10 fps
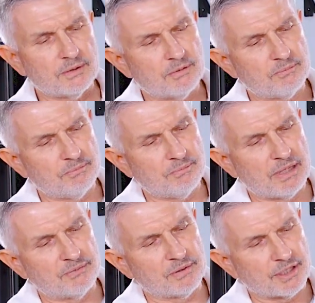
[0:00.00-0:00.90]

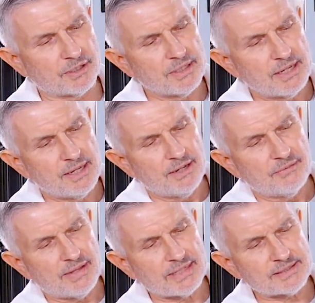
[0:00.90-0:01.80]
bevel here.
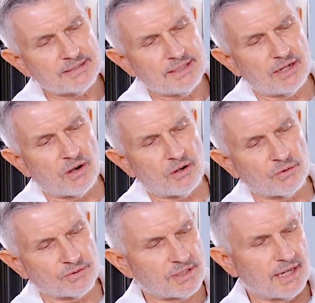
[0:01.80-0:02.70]
That's the
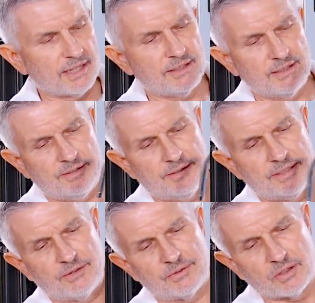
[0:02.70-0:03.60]
RO side.
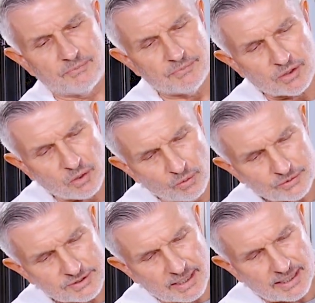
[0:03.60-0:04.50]
Now the
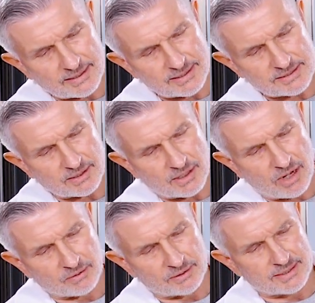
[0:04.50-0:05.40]
gold side is the
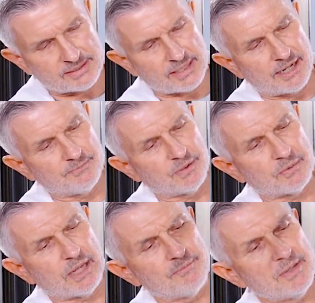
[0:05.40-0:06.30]
alkaline side,
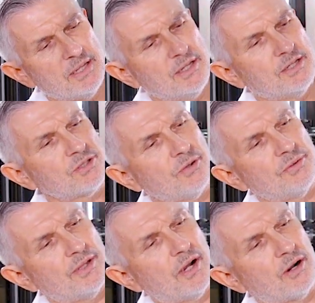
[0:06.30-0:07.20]
okay? So
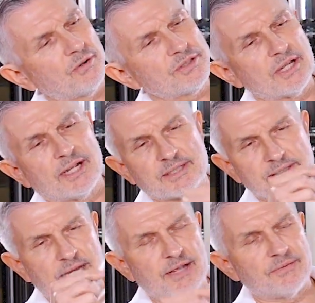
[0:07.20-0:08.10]
the RO side,
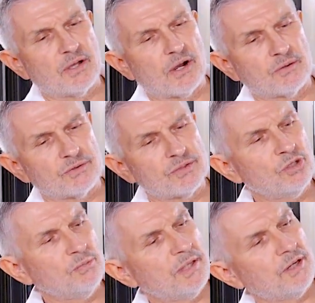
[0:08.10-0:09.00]
since I have the RO
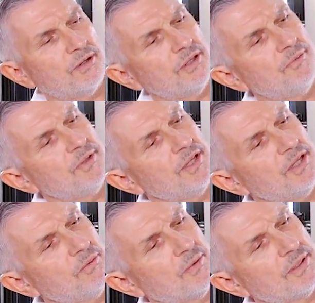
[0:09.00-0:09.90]
tube here,
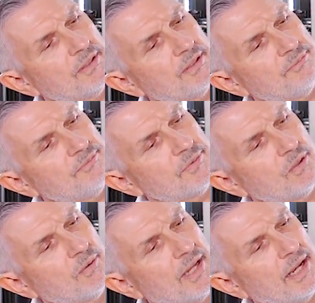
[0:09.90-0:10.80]
you want to
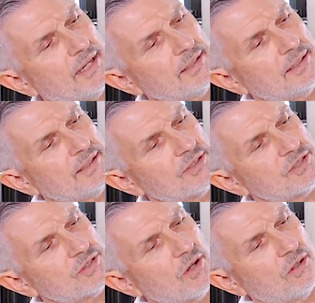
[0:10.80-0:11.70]
go ahead and
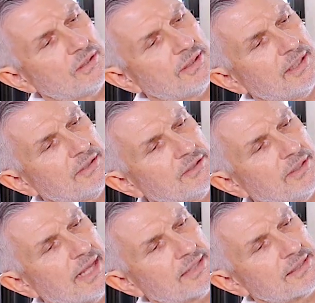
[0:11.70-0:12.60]
install it into
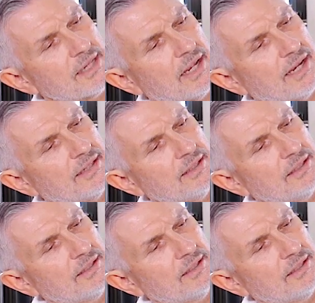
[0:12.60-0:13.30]
that side